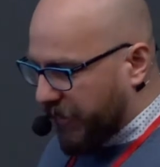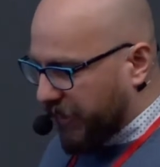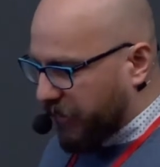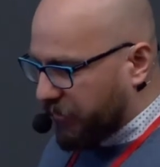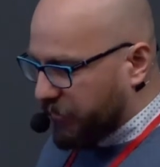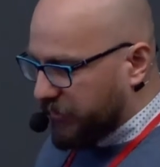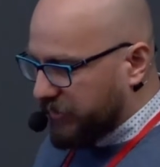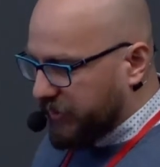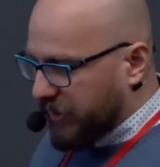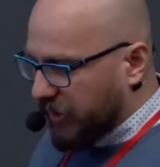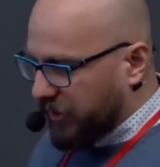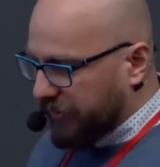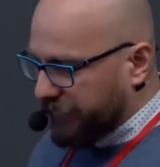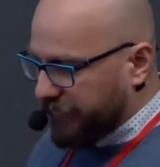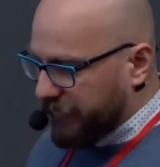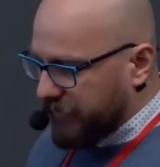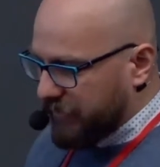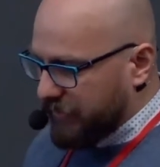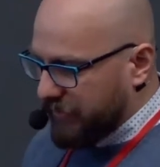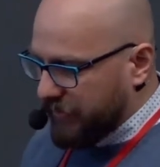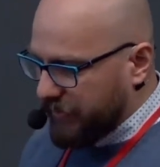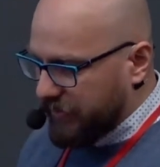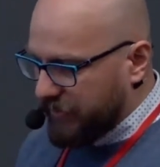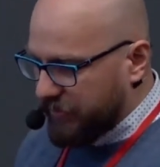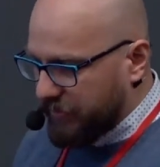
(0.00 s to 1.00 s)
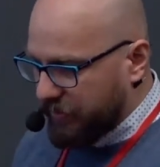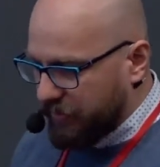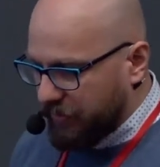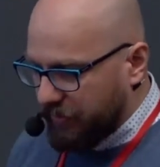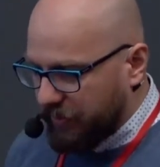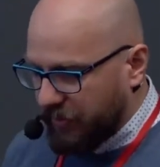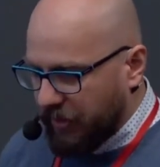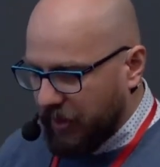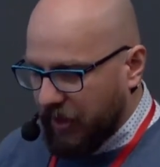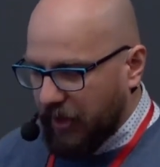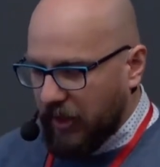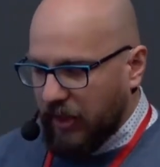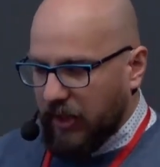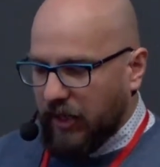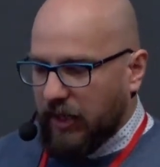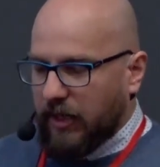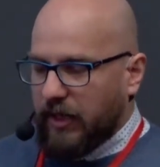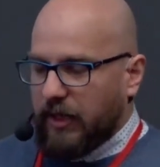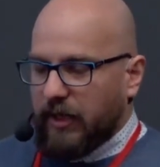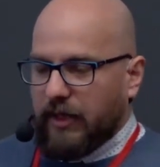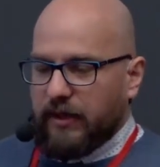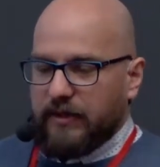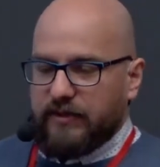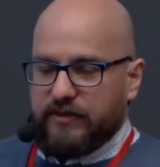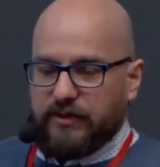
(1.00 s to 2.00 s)
microservices or
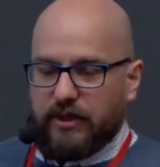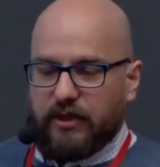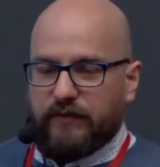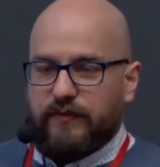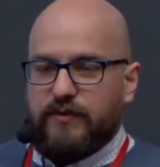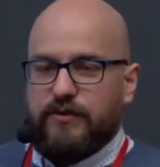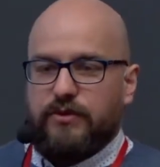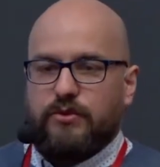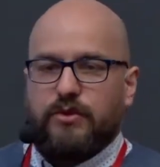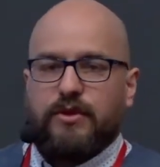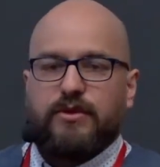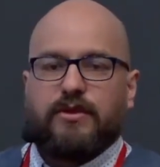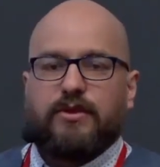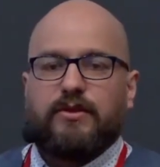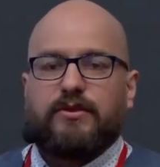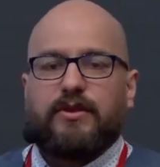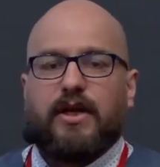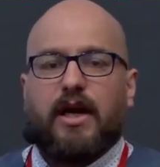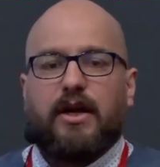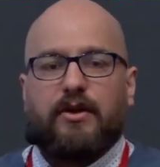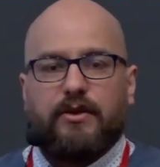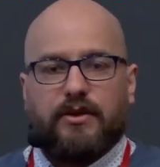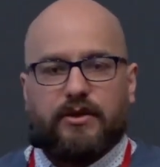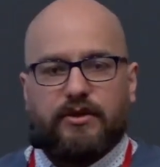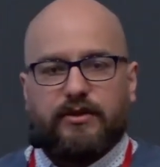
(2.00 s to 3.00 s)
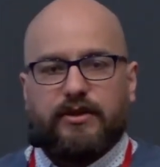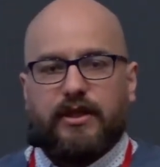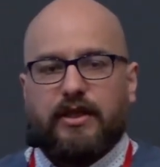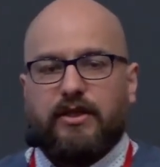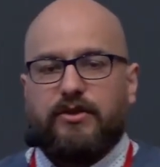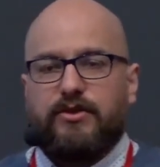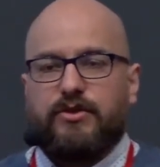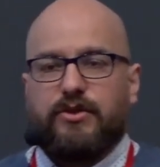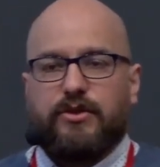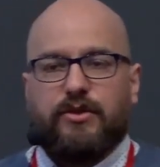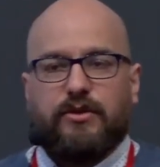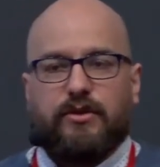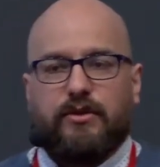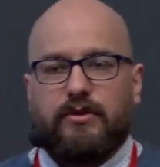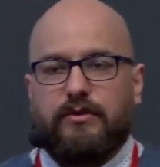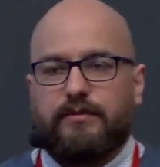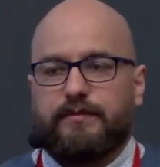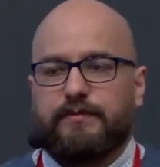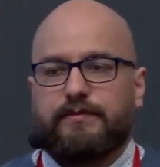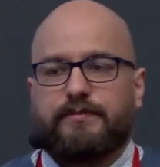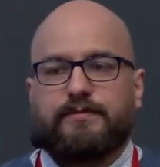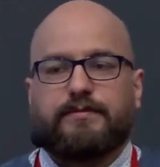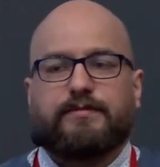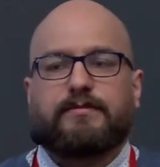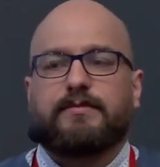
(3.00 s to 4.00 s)
service-oriented architecture or
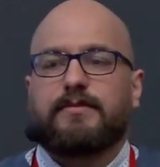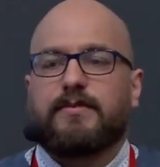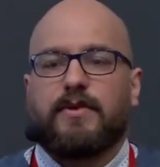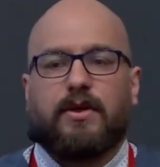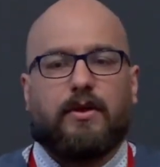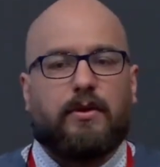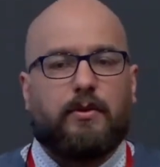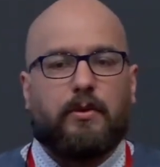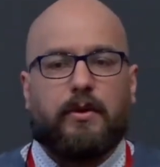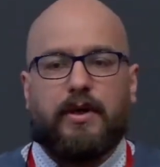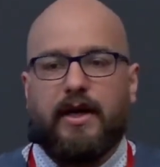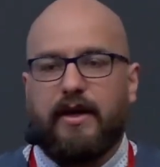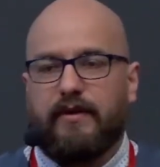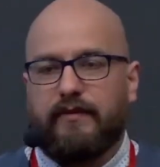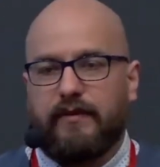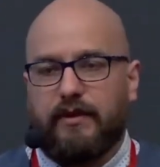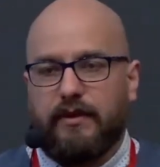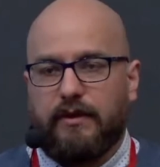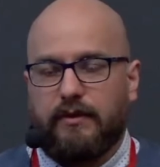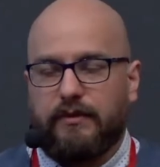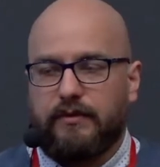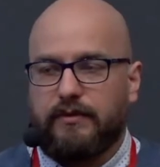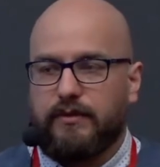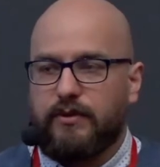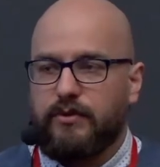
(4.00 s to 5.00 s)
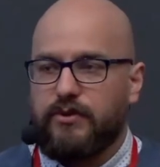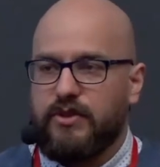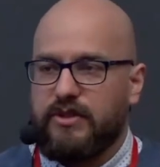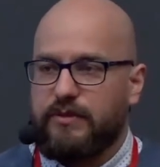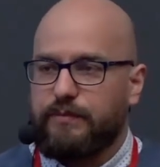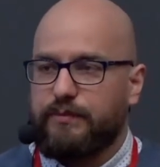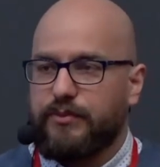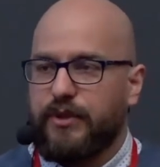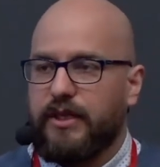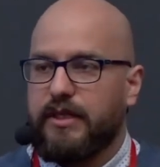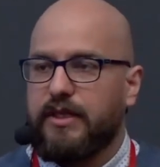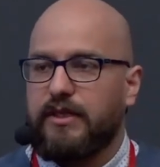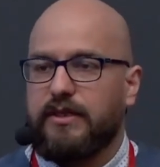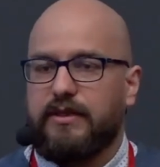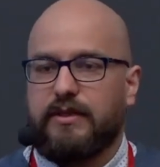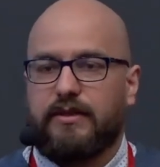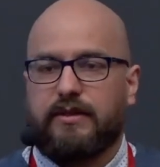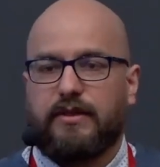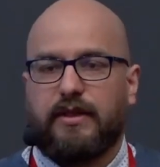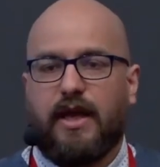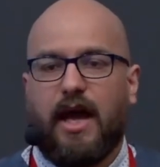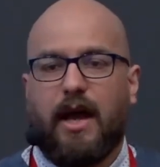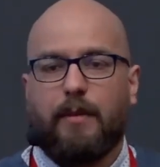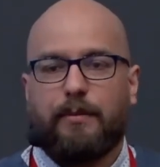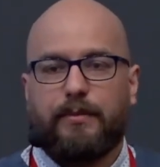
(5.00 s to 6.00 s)
whatever. You just break
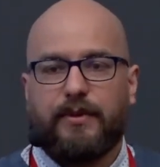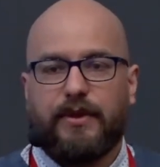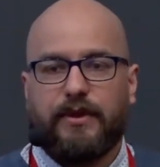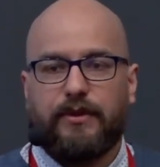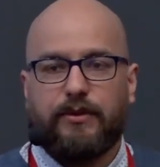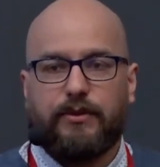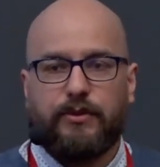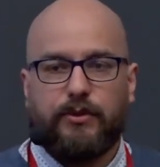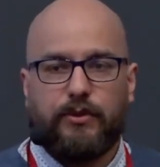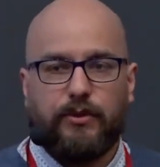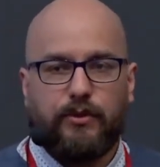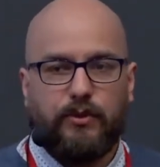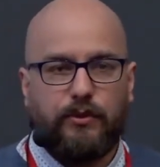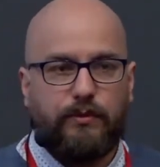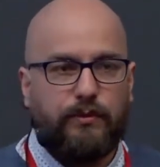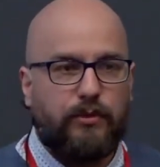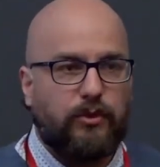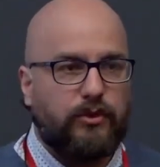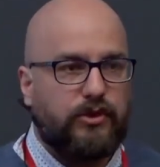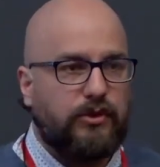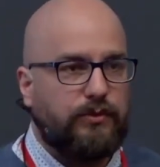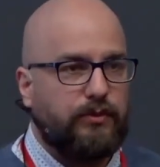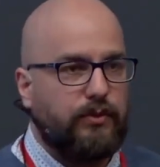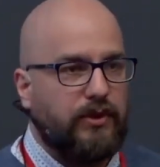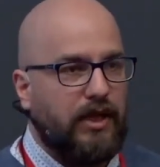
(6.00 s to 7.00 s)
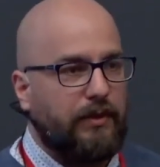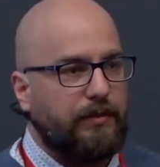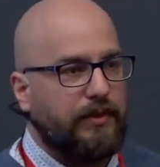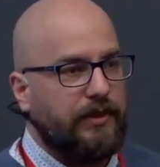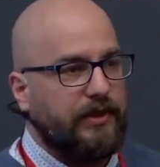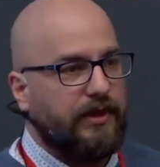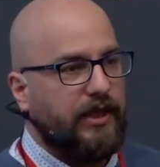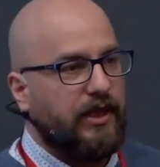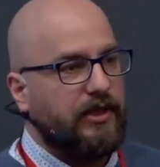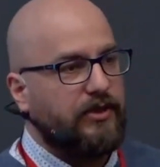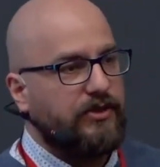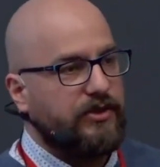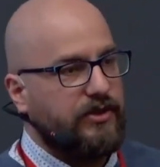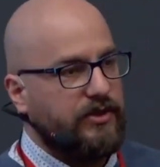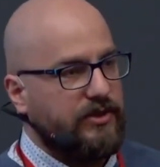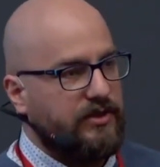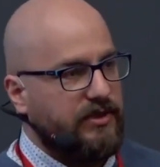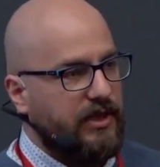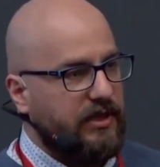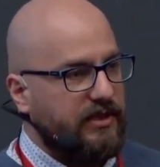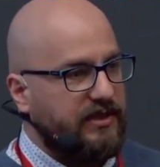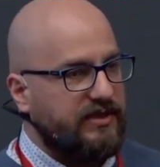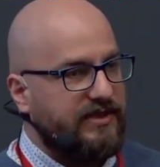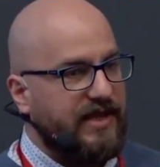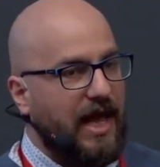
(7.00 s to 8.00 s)
it up into multiple applications
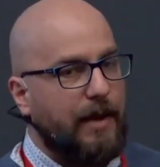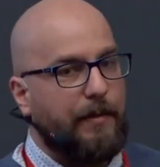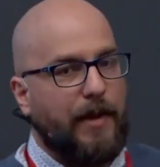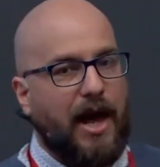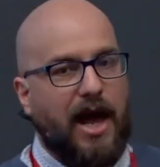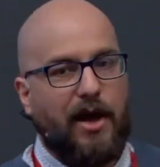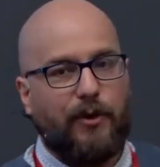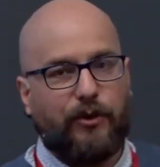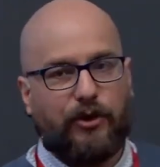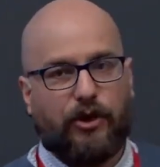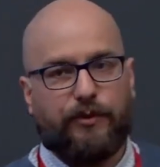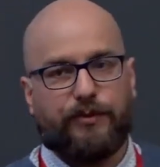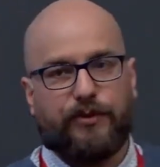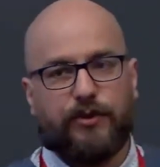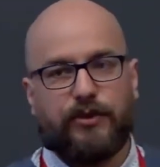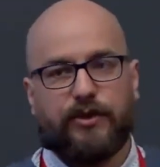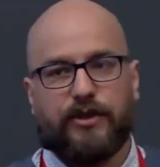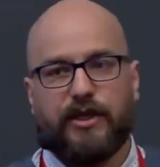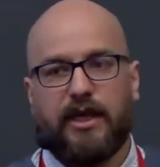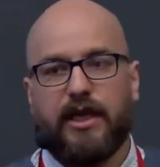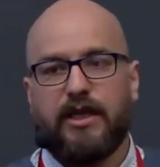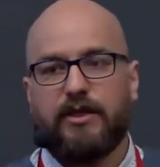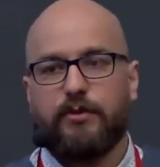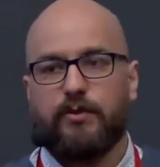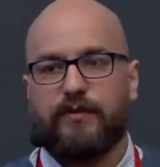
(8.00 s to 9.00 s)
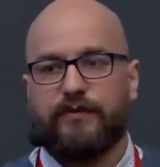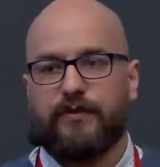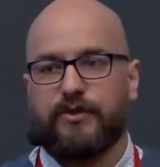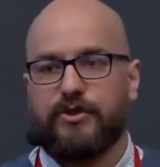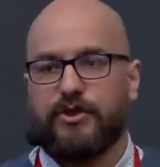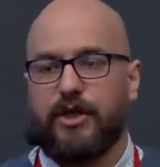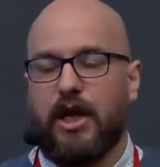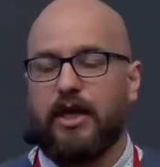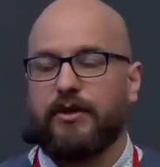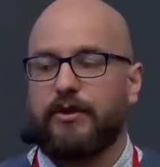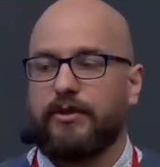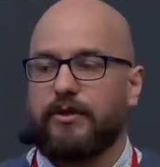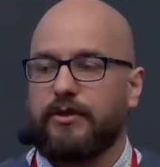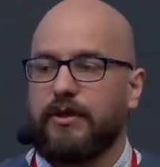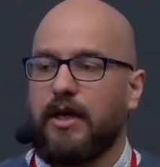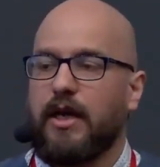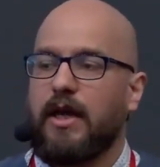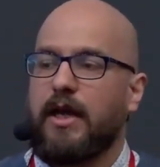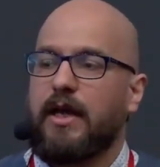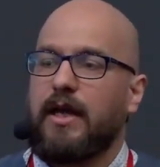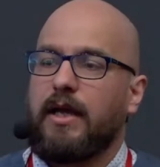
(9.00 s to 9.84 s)
that somehow communicate with each other,